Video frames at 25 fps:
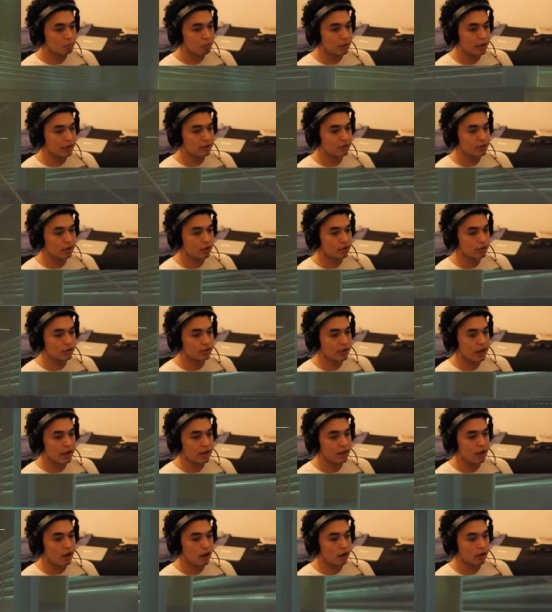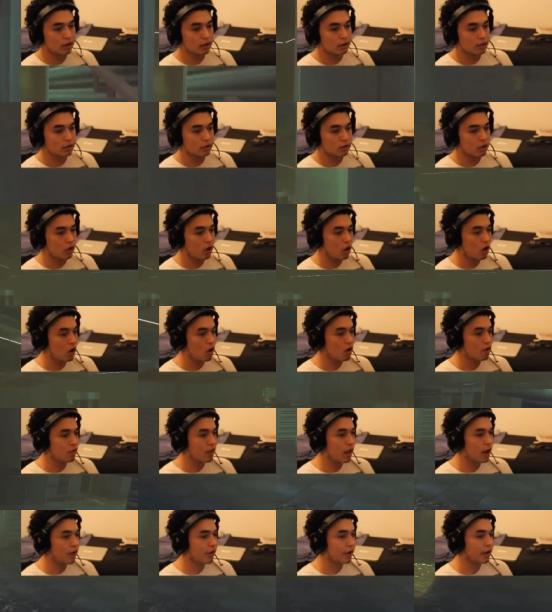Please don't say that I'm...
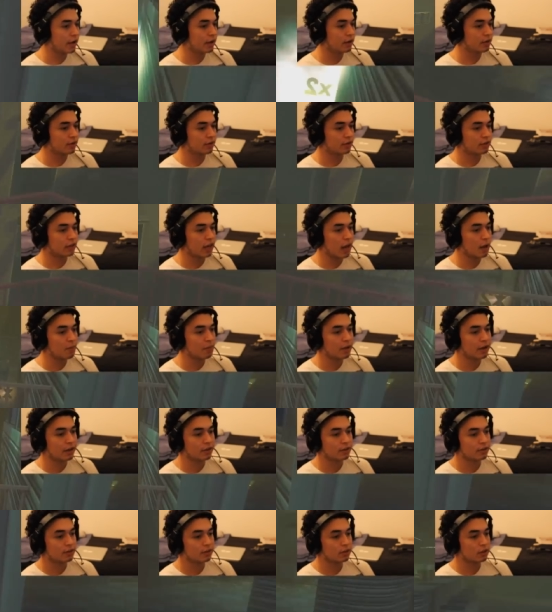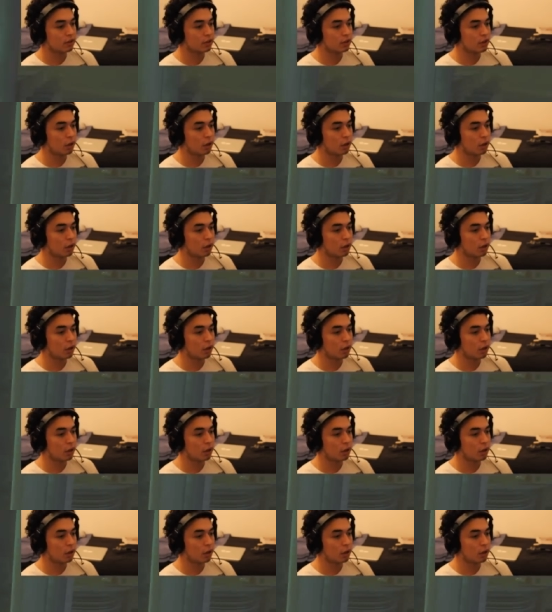No, there he is. Damn it.